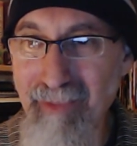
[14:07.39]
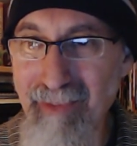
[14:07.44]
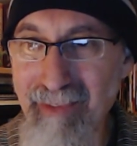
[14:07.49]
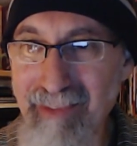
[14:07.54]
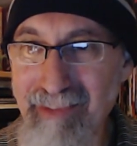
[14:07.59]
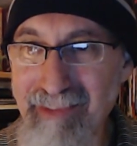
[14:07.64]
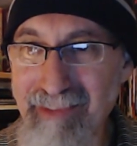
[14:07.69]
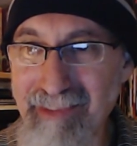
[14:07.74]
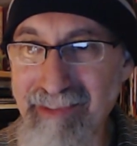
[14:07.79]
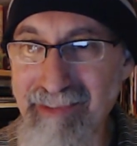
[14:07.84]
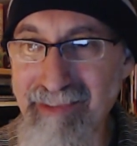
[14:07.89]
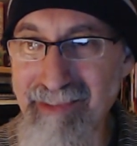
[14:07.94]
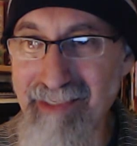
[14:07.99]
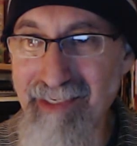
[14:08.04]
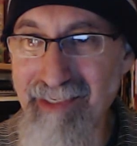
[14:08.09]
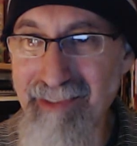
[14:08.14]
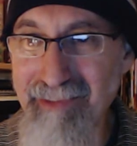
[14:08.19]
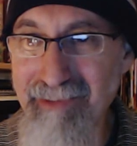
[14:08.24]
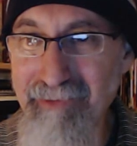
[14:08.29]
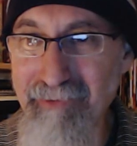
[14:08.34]
That's
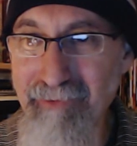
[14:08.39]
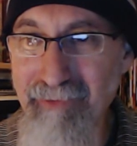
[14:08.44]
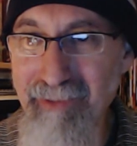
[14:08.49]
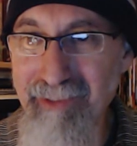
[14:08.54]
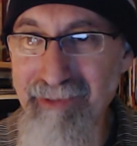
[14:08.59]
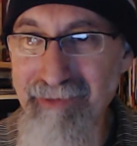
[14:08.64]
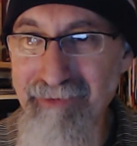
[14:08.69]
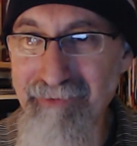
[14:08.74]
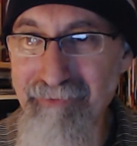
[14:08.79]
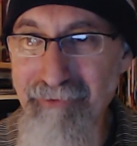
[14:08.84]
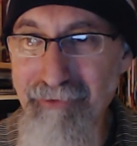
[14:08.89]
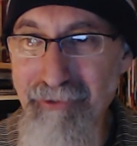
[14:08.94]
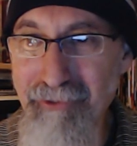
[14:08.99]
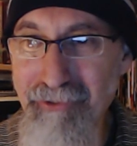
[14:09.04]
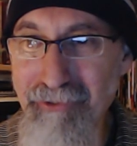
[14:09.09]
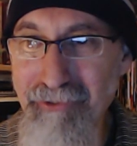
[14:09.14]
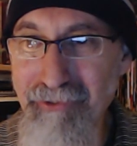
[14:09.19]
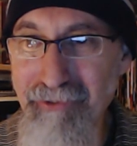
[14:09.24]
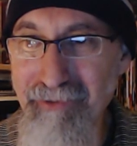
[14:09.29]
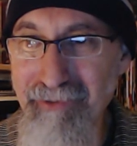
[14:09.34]
exactly right, for
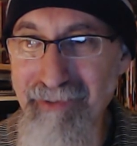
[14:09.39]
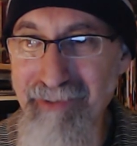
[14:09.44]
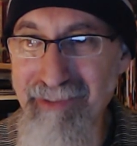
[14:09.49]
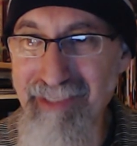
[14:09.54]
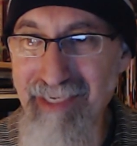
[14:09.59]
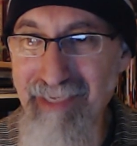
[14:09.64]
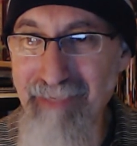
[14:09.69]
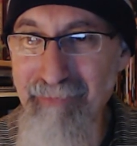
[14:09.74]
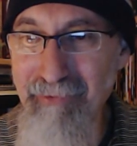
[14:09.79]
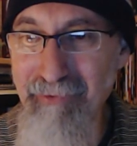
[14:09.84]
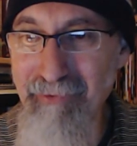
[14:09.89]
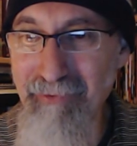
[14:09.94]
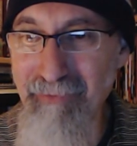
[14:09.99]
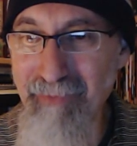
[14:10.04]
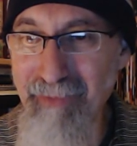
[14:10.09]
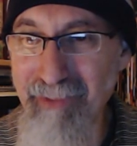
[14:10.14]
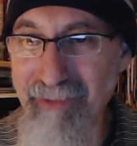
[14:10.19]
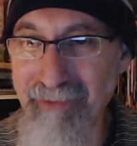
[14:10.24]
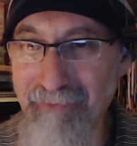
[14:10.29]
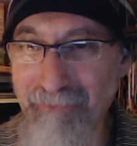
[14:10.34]
sure. It's happened to
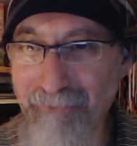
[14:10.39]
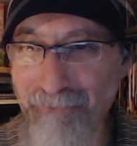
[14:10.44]
me.